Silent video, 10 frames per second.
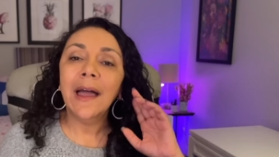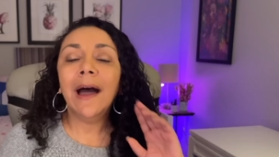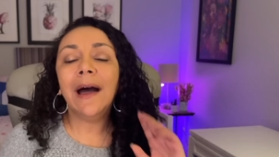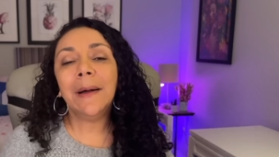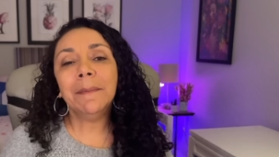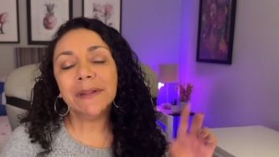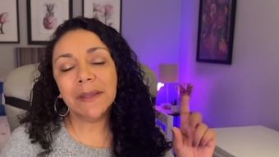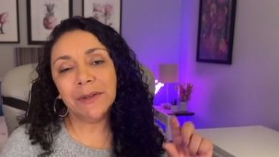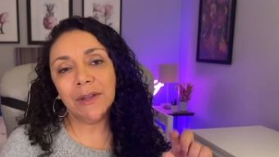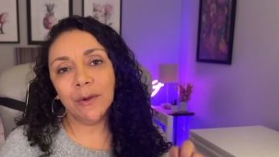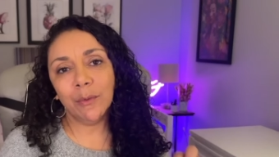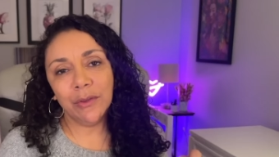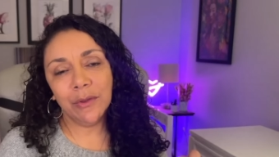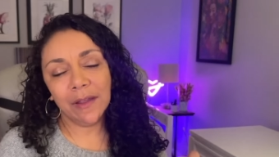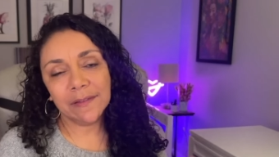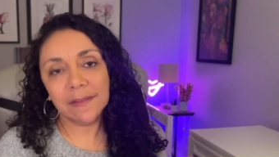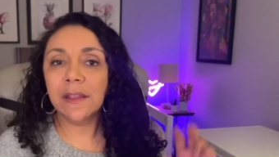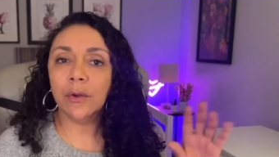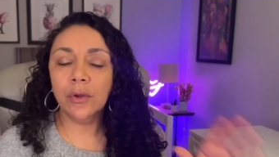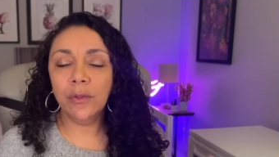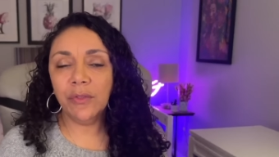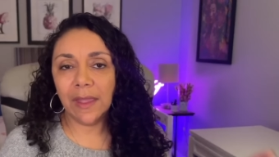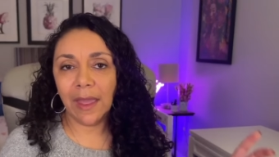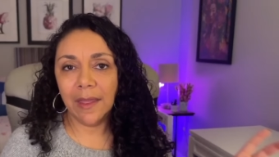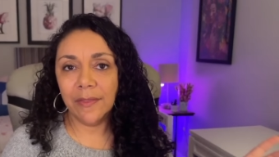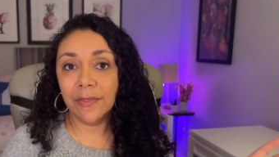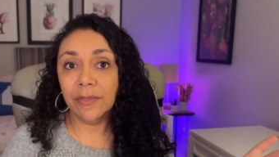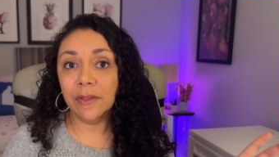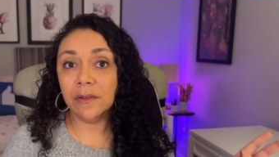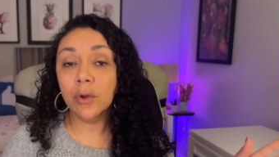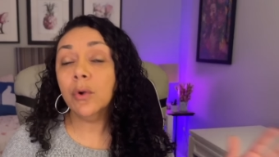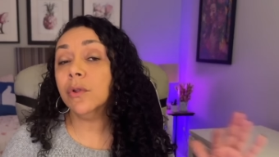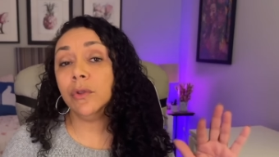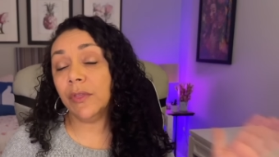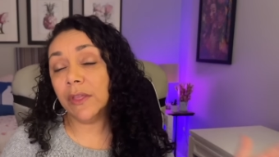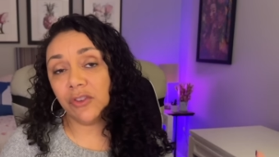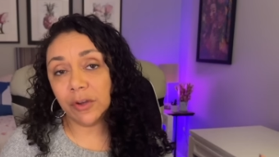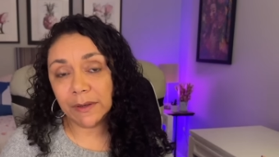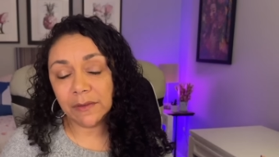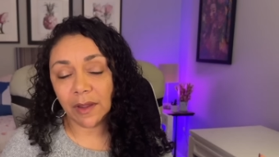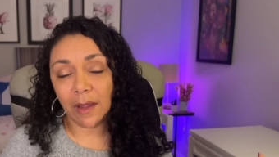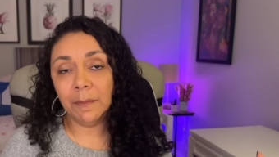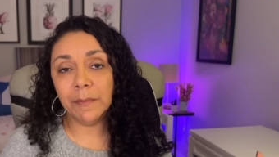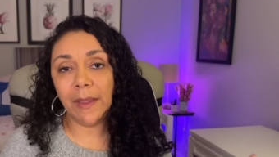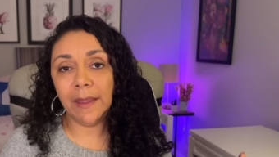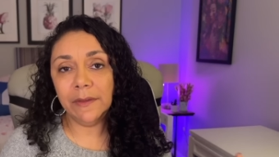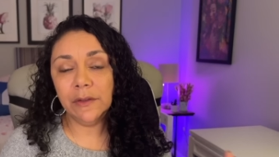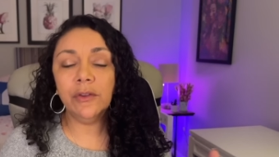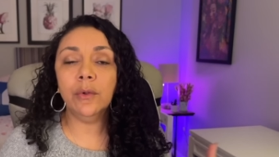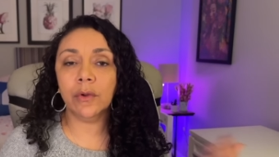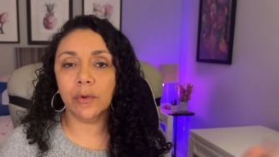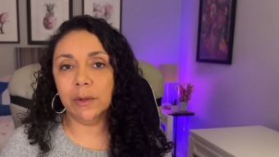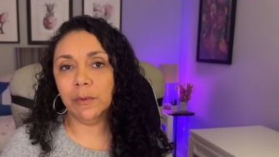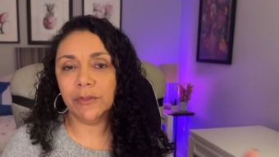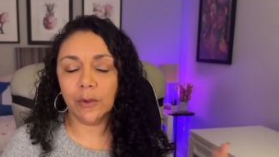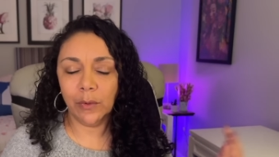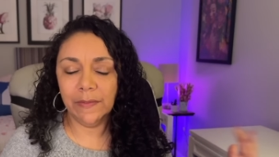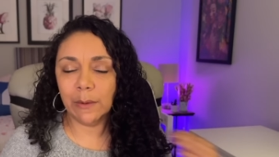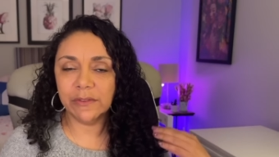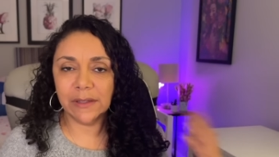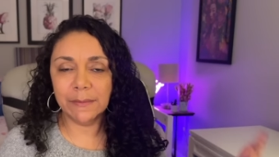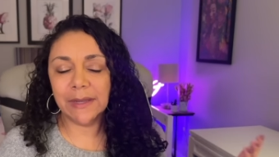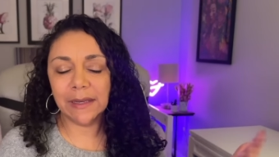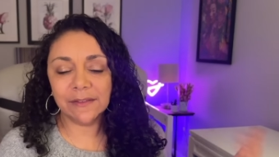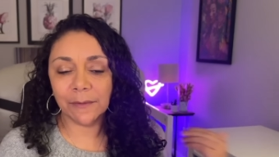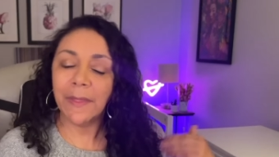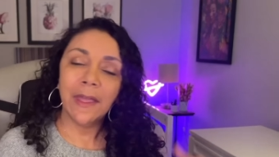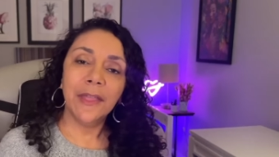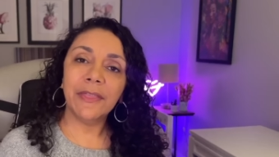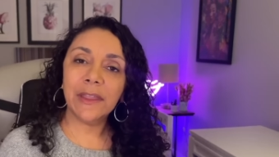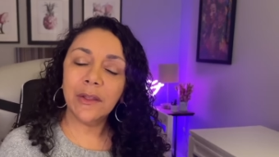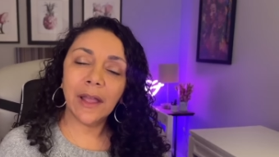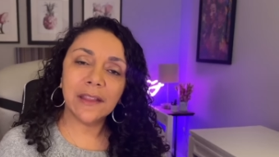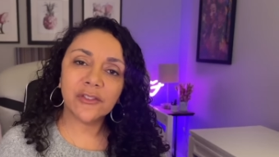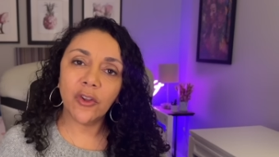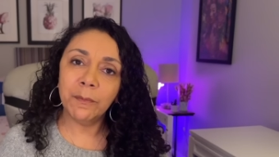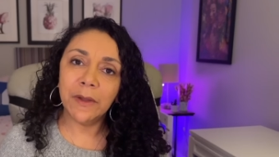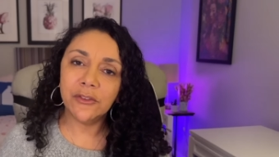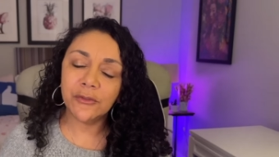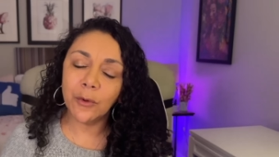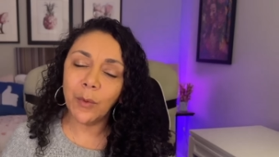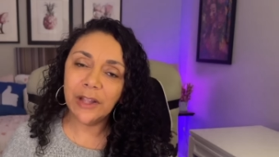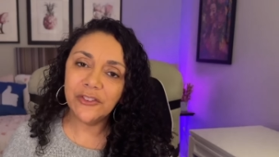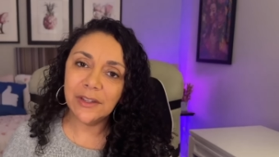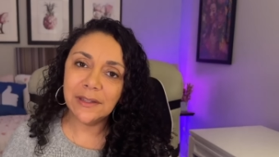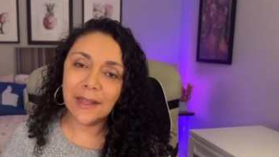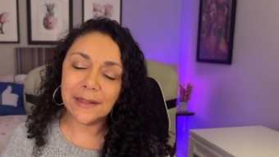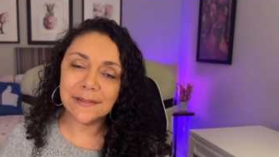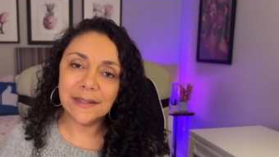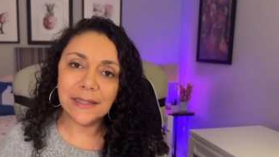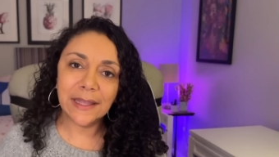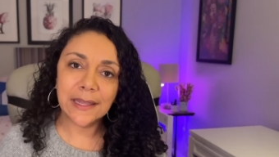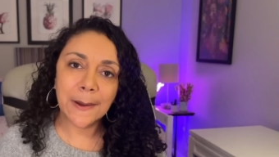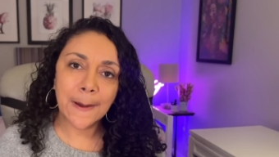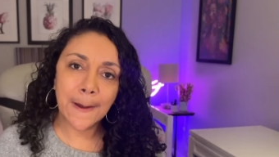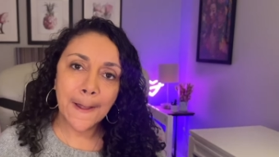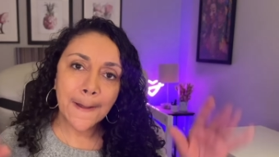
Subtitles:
But let me know what you guys think. Who do you think had the, who you think should have been a top? And then do you agree with the queen that was eliminated? So thank you guys so much for watching. I'll see you later.